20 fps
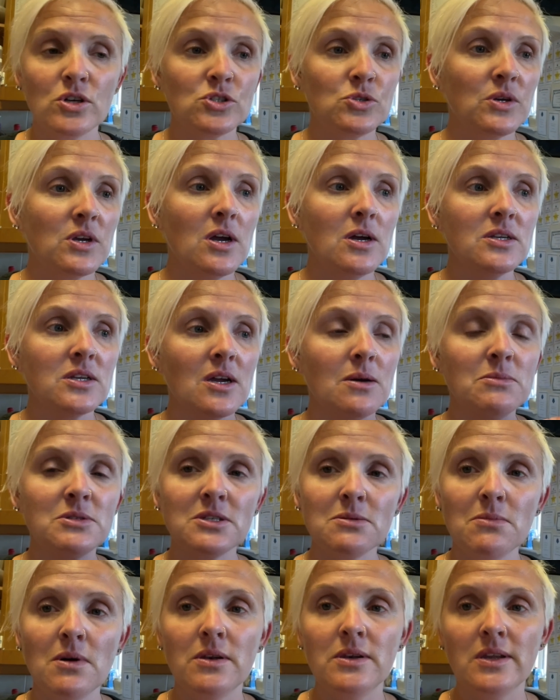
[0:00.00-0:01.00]
So it kind of comes
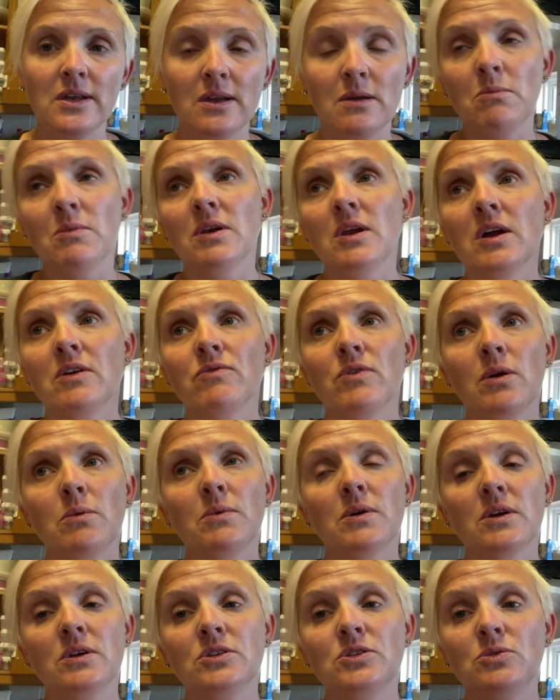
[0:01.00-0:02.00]
to Monday and we're like, right, we're
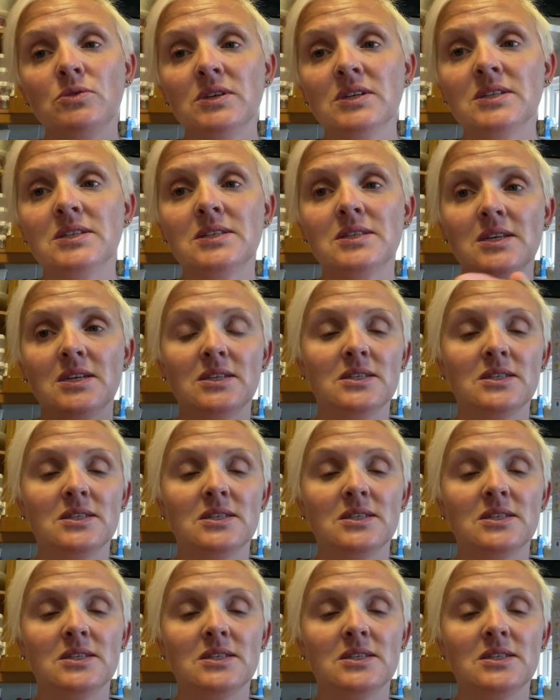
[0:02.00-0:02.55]
going to do this,